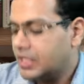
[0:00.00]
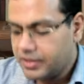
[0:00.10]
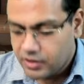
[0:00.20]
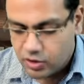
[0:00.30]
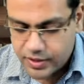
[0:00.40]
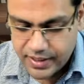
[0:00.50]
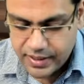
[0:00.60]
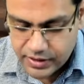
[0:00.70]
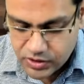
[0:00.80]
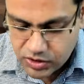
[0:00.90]
Okay,
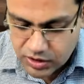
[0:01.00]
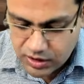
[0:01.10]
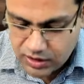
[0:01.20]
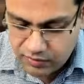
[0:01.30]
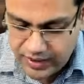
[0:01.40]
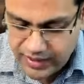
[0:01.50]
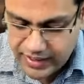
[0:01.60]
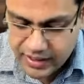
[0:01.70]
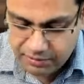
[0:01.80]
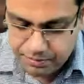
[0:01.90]
so we'll
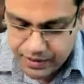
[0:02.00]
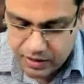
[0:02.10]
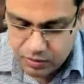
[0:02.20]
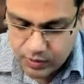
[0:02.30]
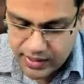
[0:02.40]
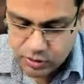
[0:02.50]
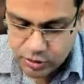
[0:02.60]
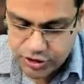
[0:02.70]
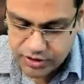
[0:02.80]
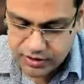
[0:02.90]
take up one
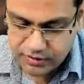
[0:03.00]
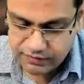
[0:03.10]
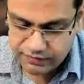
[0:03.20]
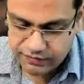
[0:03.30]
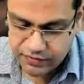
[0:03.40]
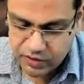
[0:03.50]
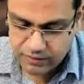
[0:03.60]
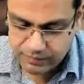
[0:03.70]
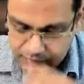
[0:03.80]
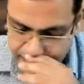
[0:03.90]
question
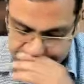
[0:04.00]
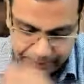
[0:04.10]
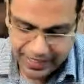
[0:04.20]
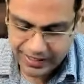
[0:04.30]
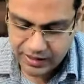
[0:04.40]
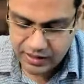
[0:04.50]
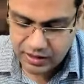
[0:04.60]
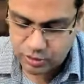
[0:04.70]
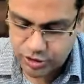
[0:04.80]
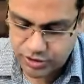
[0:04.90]
from the practical
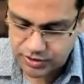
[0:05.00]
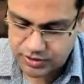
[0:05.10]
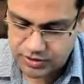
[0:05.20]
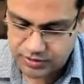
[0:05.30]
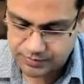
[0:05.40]
questions.